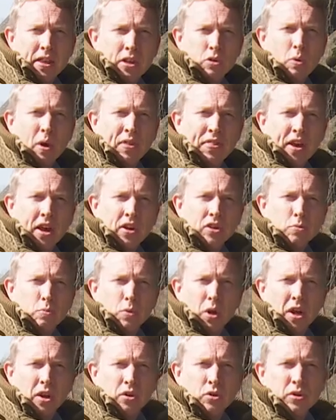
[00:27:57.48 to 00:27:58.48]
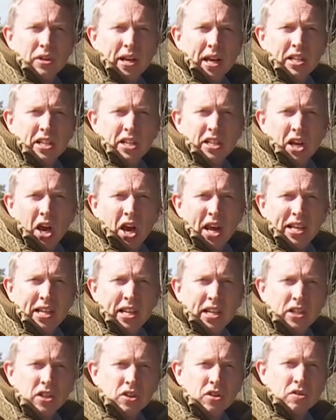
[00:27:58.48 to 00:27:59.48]
There's 1,189
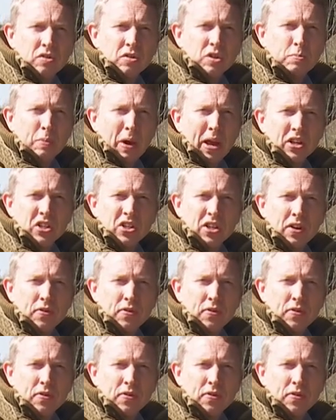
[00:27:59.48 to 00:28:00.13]
litres of space